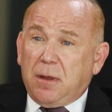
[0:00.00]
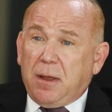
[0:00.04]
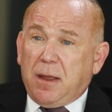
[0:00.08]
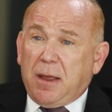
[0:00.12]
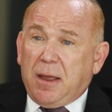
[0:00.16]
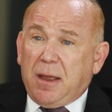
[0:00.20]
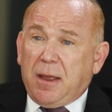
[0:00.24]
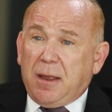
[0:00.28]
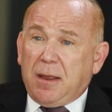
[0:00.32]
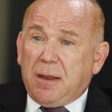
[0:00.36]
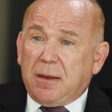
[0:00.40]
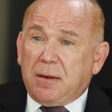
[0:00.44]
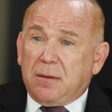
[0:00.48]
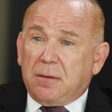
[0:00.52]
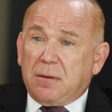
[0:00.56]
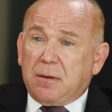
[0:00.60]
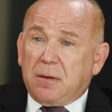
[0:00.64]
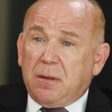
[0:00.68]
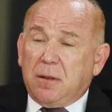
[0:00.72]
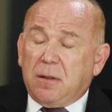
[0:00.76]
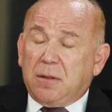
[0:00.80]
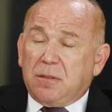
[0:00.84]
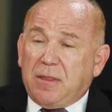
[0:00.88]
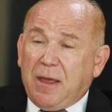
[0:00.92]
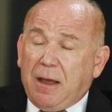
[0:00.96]
And
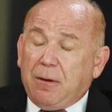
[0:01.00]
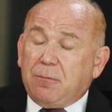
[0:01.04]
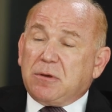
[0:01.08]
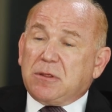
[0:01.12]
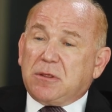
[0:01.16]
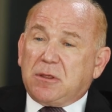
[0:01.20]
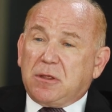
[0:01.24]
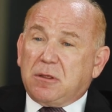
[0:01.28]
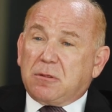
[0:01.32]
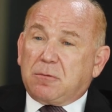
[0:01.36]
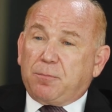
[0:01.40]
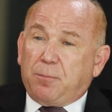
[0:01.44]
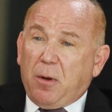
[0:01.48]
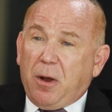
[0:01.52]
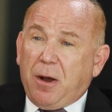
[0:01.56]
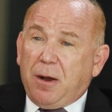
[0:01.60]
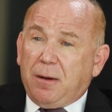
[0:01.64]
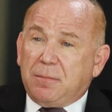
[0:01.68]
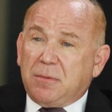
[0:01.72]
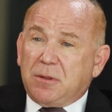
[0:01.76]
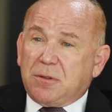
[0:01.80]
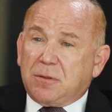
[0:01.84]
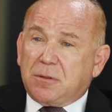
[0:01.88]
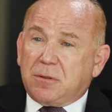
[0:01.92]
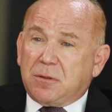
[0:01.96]
that was his
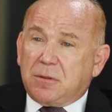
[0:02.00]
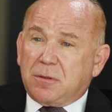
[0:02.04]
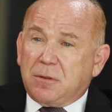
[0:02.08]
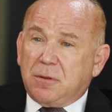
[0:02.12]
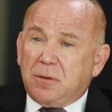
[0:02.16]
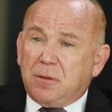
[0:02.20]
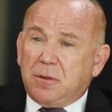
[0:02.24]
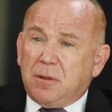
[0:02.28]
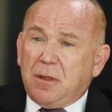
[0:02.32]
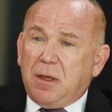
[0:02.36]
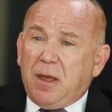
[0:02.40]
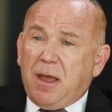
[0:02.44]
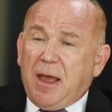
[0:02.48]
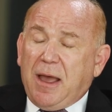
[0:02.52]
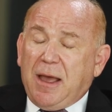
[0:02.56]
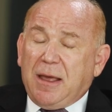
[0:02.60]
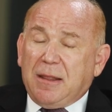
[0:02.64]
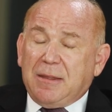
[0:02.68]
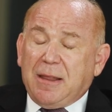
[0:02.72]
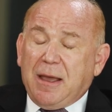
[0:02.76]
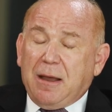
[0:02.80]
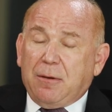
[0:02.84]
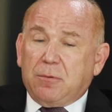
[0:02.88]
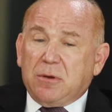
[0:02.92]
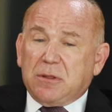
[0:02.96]
promise,
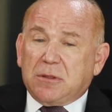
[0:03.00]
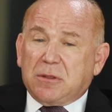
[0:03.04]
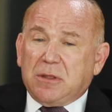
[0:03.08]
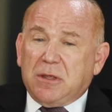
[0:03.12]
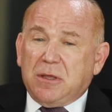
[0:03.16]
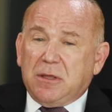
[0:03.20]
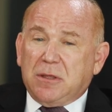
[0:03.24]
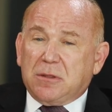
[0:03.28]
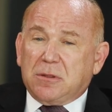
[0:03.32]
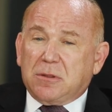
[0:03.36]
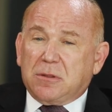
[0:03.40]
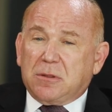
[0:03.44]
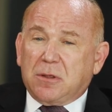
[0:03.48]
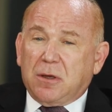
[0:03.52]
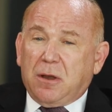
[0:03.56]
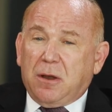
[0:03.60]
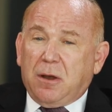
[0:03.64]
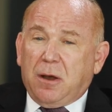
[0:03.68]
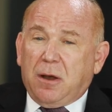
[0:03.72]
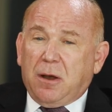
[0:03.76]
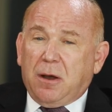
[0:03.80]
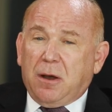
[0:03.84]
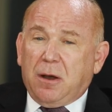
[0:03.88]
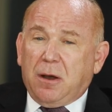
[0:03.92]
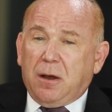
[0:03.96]
and that was his
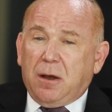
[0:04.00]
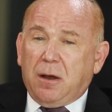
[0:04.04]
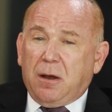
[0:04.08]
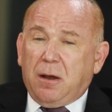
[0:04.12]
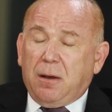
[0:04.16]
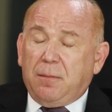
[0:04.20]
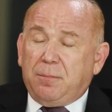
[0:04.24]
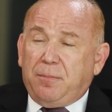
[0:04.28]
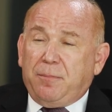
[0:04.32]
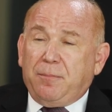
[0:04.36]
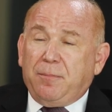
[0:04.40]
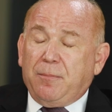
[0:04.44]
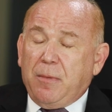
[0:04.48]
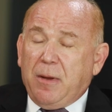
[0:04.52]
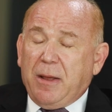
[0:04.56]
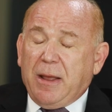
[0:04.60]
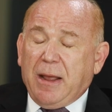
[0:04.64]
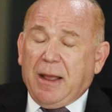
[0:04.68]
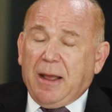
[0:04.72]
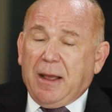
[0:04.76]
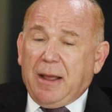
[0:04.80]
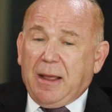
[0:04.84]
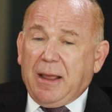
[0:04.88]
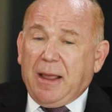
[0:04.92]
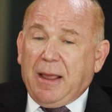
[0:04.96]

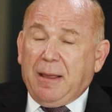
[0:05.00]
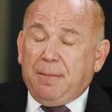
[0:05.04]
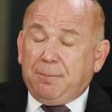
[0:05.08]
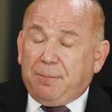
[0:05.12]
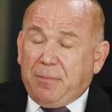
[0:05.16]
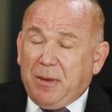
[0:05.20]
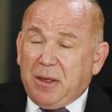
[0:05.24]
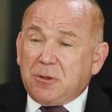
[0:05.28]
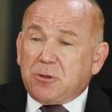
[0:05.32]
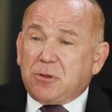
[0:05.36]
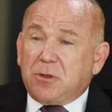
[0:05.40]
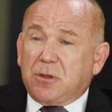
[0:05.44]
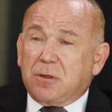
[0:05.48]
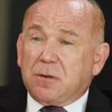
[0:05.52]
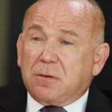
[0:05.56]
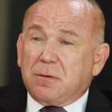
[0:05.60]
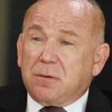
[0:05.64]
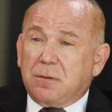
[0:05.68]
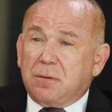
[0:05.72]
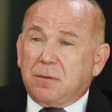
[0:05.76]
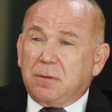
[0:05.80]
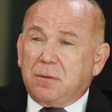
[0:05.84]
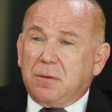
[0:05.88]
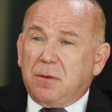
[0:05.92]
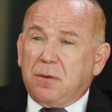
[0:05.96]
ambition
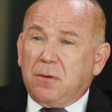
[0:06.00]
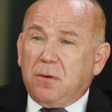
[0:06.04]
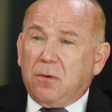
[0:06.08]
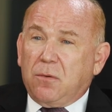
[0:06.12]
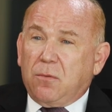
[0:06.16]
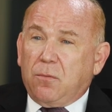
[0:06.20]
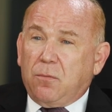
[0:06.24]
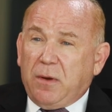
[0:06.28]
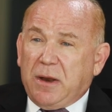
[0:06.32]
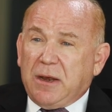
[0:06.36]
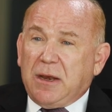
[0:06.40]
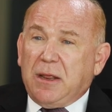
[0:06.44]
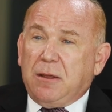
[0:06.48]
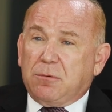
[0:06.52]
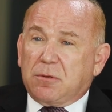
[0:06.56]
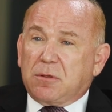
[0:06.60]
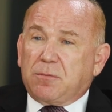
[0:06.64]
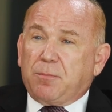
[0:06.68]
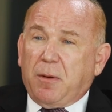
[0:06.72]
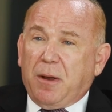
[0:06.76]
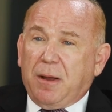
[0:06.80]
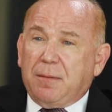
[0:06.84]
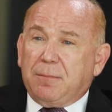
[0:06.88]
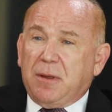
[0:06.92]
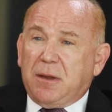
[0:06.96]
when he
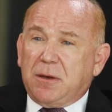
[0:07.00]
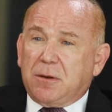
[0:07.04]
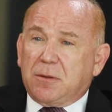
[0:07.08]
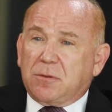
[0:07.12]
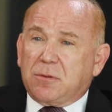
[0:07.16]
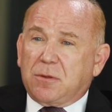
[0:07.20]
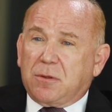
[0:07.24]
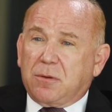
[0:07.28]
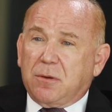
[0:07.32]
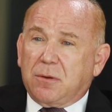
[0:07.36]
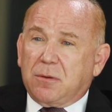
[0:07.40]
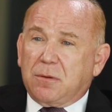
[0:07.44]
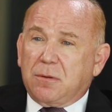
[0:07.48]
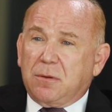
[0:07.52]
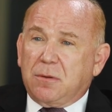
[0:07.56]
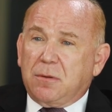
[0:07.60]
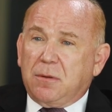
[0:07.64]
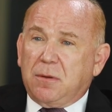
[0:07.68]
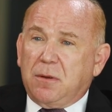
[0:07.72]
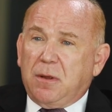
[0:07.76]
was prime minister.